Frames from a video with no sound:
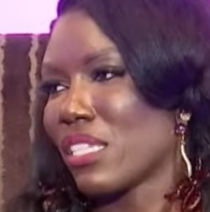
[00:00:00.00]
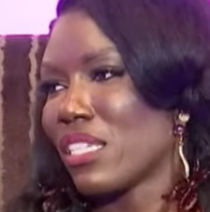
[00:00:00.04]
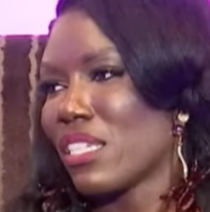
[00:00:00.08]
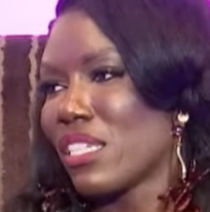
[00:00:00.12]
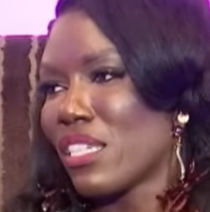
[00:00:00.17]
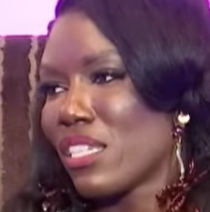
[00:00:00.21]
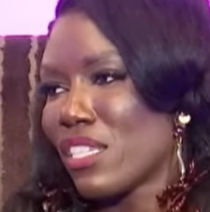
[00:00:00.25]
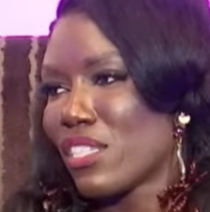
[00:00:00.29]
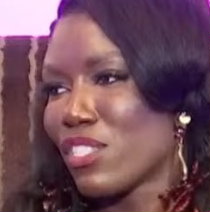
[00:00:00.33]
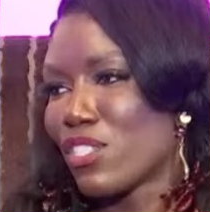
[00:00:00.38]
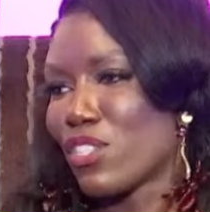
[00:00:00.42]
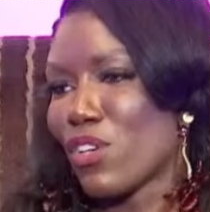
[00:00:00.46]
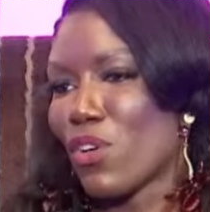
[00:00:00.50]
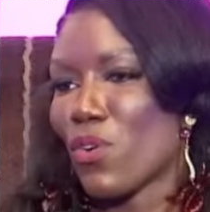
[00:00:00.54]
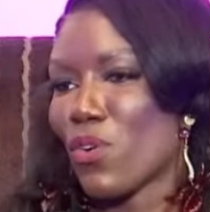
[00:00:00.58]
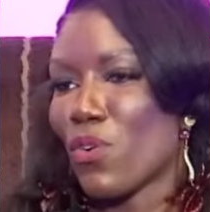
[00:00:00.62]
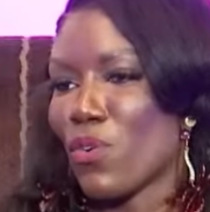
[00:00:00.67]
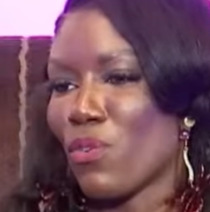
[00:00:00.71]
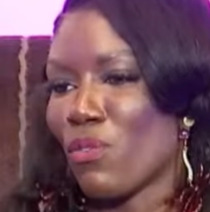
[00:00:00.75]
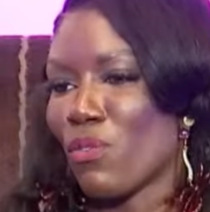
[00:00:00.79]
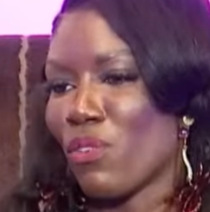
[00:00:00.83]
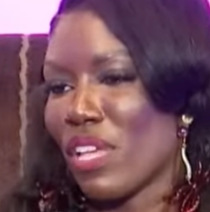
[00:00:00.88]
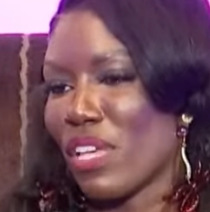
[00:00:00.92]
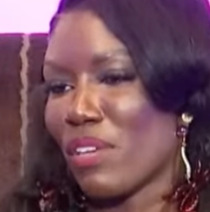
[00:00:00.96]
Right.
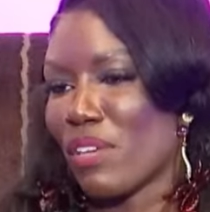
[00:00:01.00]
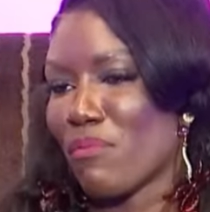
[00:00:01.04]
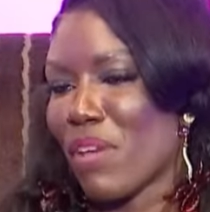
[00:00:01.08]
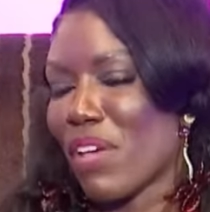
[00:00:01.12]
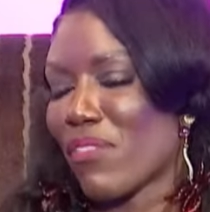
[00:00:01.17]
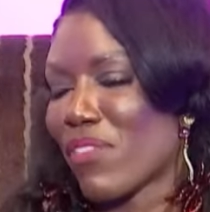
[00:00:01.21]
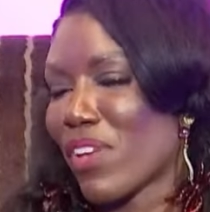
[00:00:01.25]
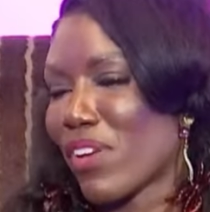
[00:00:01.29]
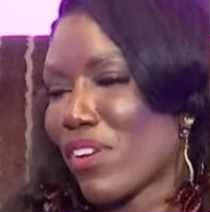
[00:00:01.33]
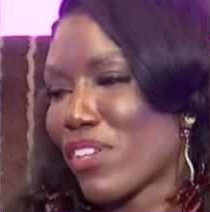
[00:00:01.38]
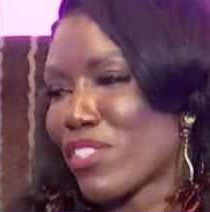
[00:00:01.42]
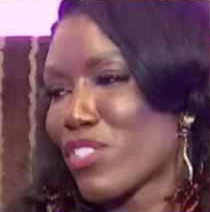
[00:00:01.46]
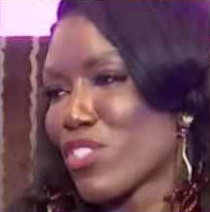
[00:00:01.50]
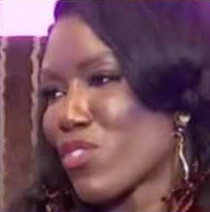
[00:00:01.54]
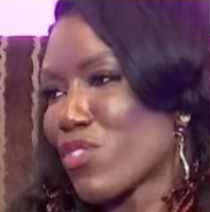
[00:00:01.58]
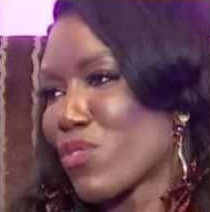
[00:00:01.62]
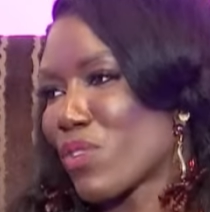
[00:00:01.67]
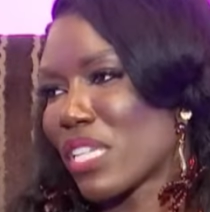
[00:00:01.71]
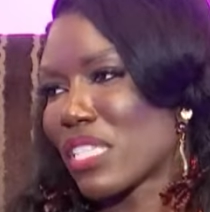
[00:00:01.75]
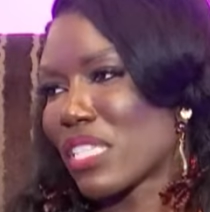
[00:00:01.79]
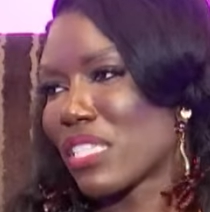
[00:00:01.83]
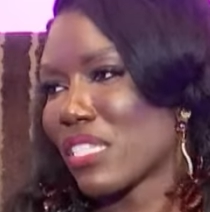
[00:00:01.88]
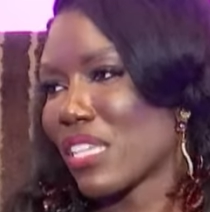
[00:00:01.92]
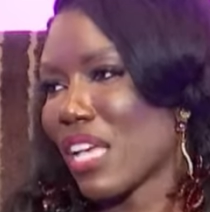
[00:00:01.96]
So, in my very
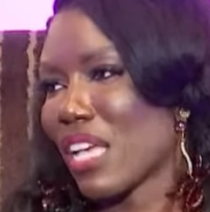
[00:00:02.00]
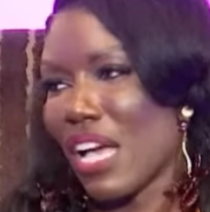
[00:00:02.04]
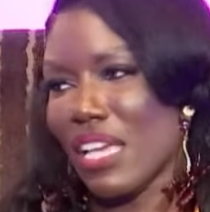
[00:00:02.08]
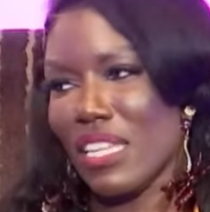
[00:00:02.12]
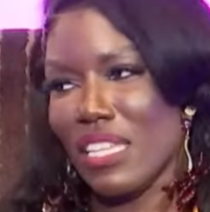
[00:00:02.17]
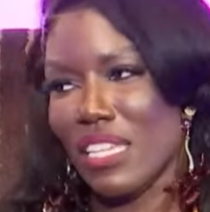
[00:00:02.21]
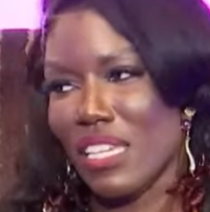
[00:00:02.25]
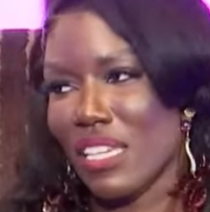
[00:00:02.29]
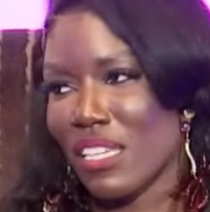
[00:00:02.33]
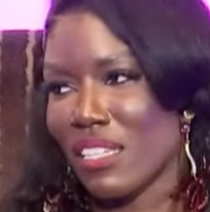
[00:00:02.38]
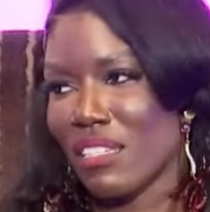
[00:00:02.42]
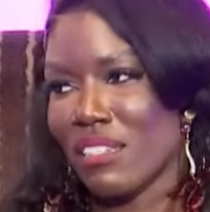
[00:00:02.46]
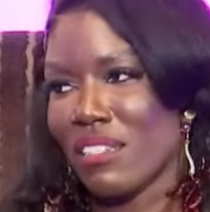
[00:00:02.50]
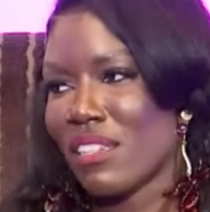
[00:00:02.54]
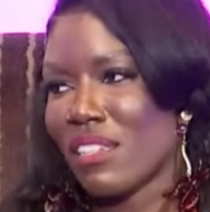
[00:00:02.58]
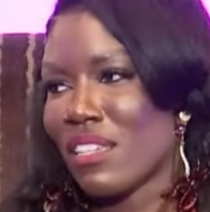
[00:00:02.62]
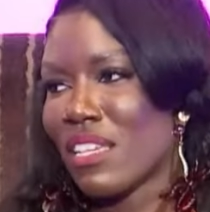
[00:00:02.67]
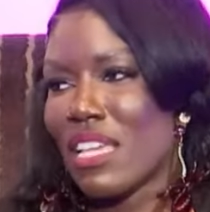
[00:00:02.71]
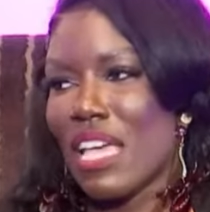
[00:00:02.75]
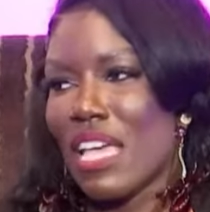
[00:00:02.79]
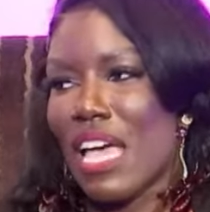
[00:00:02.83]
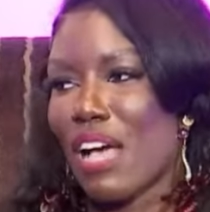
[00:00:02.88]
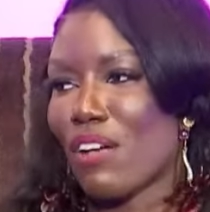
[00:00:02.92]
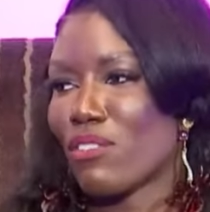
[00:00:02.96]
strict Ghanaian
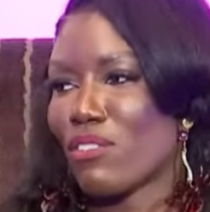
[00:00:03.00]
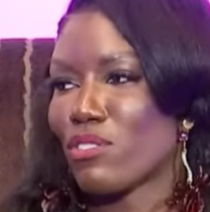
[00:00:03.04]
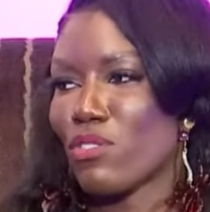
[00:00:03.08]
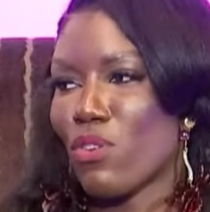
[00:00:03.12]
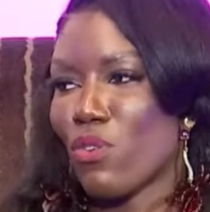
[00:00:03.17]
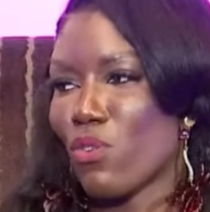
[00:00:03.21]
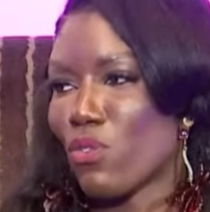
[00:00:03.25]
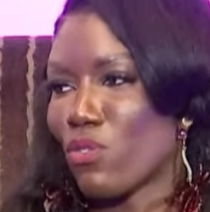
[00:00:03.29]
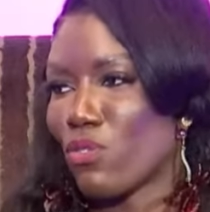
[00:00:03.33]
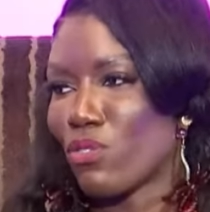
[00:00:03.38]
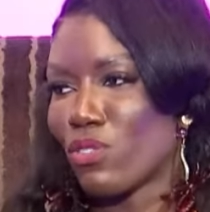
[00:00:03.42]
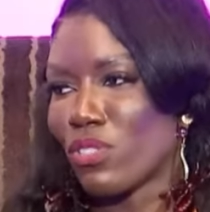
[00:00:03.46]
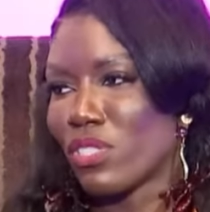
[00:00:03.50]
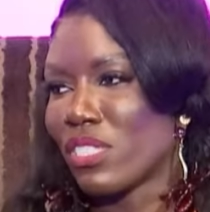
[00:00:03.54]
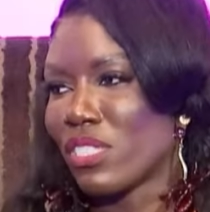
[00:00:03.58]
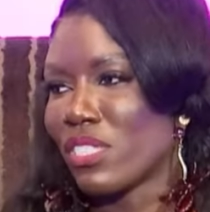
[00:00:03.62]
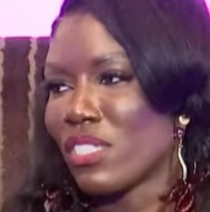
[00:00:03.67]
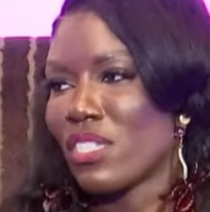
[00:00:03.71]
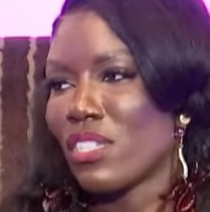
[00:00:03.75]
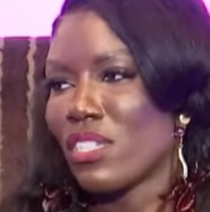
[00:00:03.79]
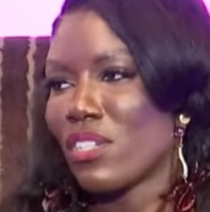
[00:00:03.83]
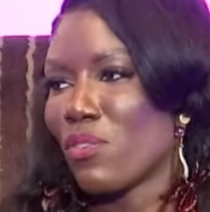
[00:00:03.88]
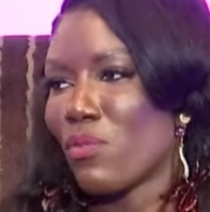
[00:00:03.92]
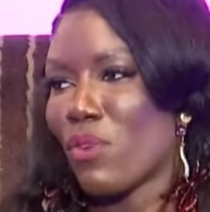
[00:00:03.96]
household
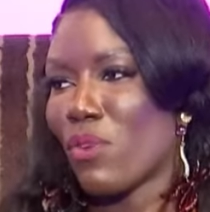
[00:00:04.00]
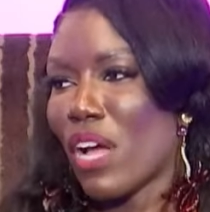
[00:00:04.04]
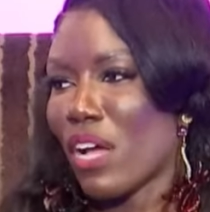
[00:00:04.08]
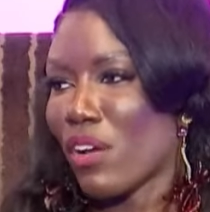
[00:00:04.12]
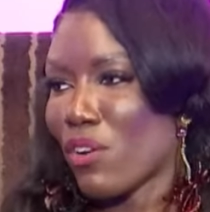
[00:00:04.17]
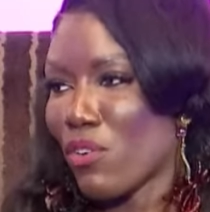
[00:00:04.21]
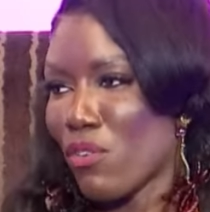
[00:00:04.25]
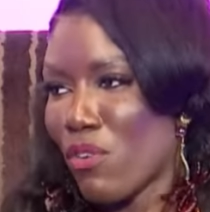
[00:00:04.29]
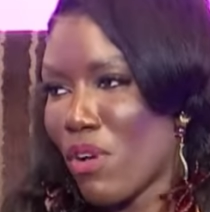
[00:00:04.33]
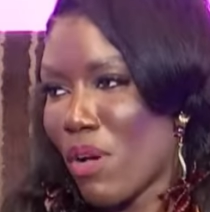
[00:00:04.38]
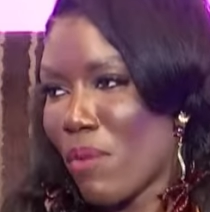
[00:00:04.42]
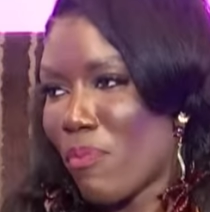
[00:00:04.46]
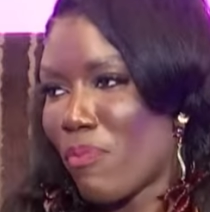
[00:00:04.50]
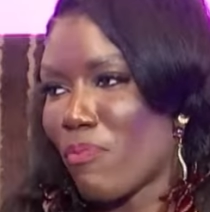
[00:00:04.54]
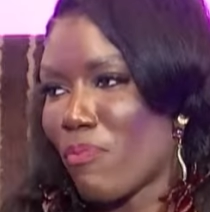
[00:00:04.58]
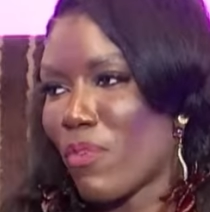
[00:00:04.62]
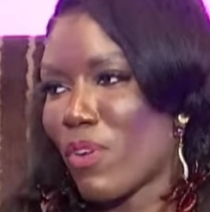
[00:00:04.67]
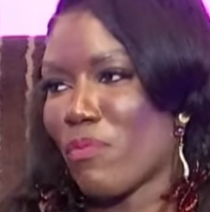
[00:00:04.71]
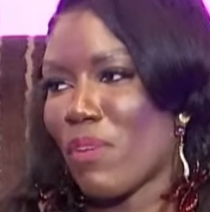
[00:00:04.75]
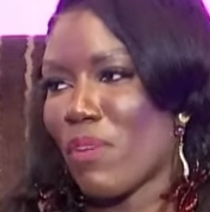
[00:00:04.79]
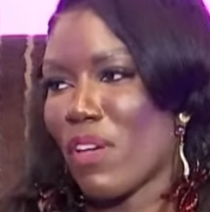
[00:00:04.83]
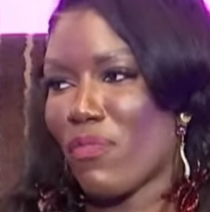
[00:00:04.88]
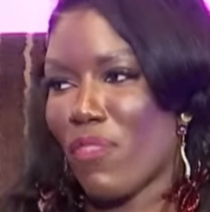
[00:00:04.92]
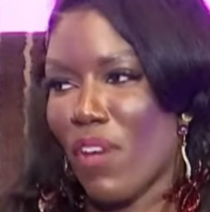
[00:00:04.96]
mm. where I grew up,
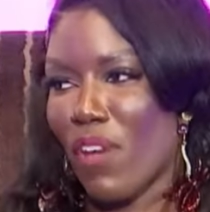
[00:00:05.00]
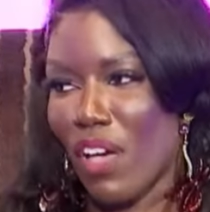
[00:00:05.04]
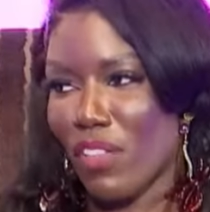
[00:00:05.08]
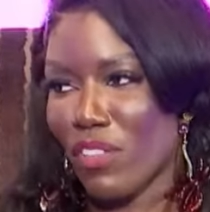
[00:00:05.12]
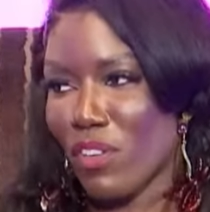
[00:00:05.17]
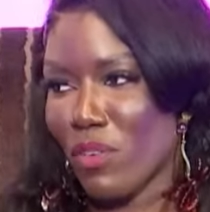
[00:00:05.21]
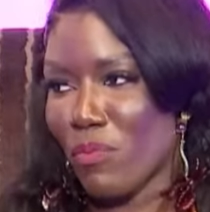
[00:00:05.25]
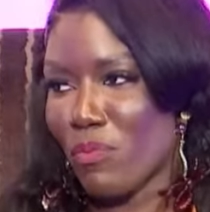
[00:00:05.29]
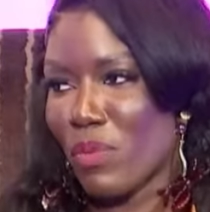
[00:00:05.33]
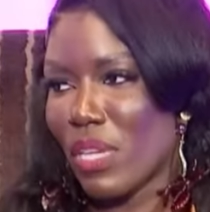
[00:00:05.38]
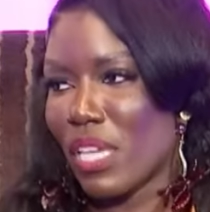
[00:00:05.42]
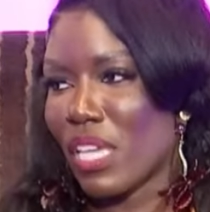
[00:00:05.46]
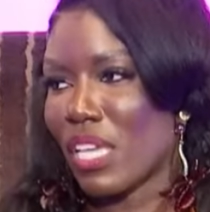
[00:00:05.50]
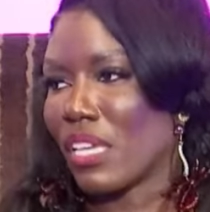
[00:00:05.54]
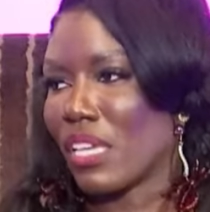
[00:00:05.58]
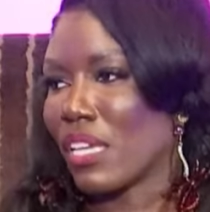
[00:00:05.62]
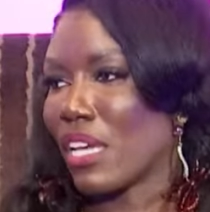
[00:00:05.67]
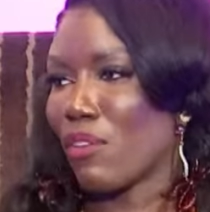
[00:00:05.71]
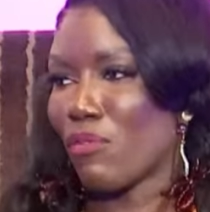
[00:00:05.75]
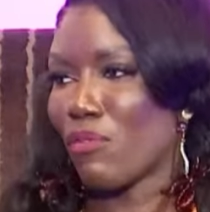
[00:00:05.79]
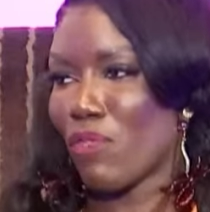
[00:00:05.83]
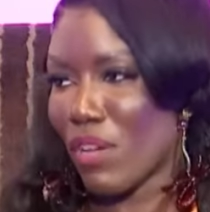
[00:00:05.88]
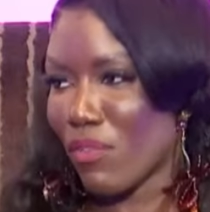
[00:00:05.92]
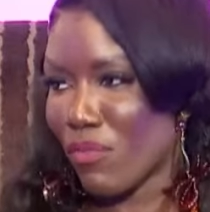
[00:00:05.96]
with my father being
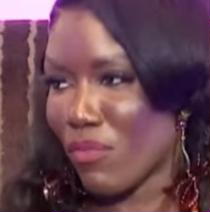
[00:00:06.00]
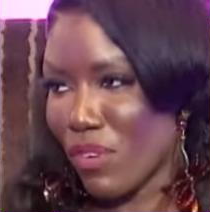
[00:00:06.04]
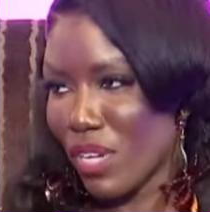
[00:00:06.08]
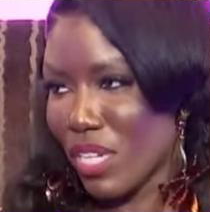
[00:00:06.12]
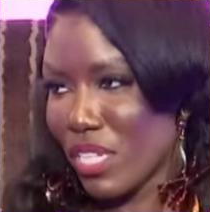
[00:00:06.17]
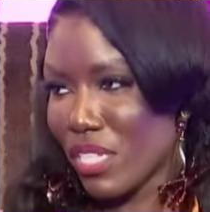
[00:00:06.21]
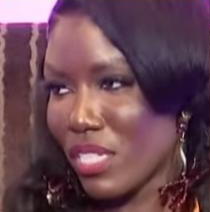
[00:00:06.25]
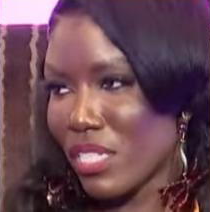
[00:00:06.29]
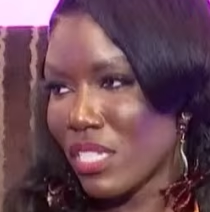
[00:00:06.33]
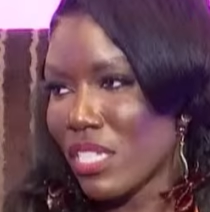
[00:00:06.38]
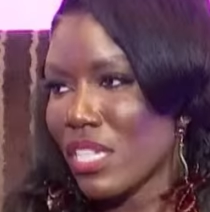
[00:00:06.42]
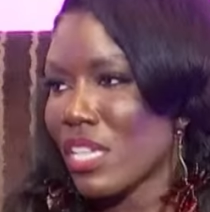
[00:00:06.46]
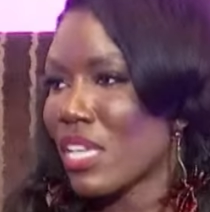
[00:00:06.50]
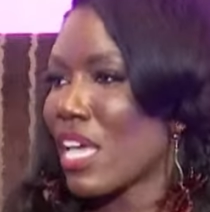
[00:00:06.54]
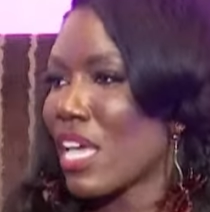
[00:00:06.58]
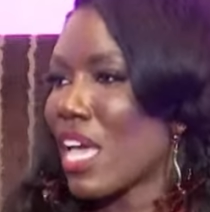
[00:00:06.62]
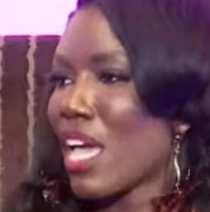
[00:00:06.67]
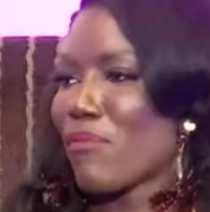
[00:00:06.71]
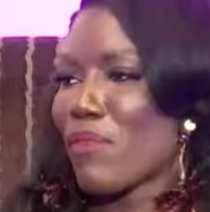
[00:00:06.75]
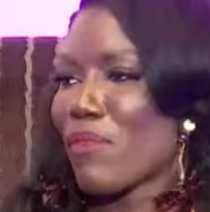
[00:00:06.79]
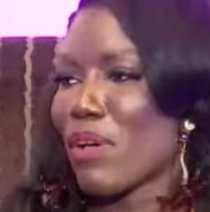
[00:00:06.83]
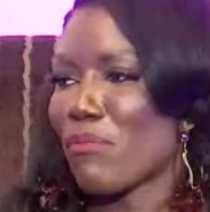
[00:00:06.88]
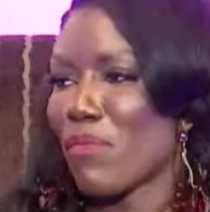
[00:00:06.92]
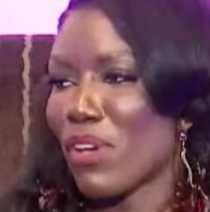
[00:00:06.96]
a reverend mm.
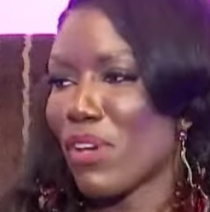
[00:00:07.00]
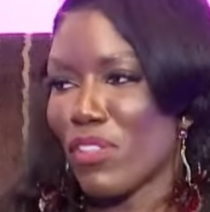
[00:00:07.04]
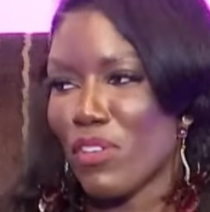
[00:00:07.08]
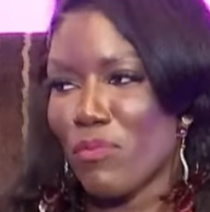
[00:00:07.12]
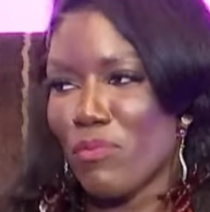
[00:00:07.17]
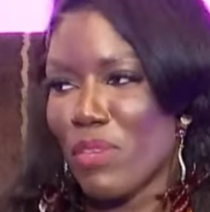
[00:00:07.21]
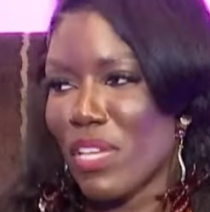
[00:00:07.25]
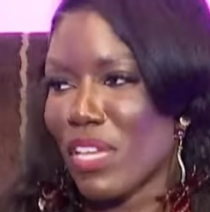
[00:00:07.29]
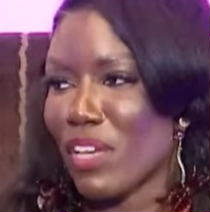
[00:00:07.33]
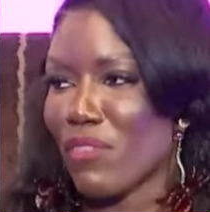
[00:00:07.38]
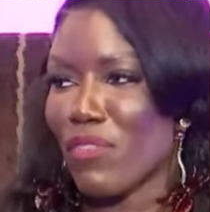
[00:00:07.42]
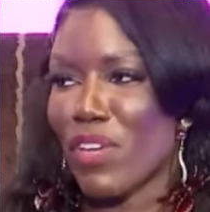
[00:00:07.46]
and my mother being